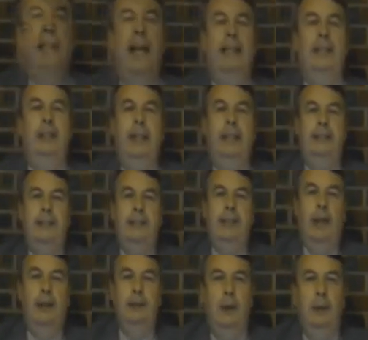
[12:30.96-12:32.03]
And Jesus
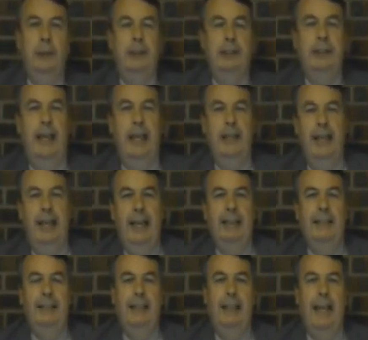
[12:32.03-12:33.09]
goes on to say that
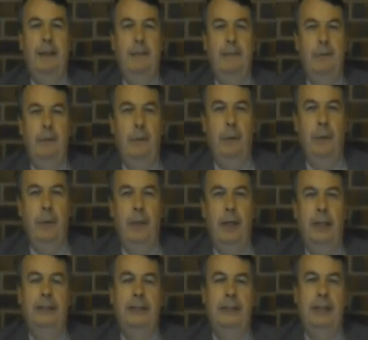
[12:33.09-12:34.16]
he's thankful
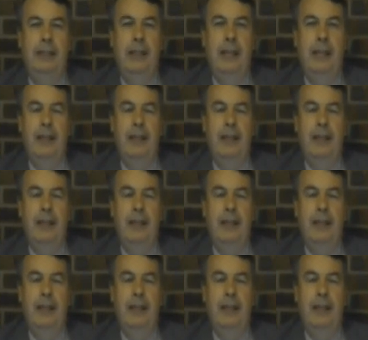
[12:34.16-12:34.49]
that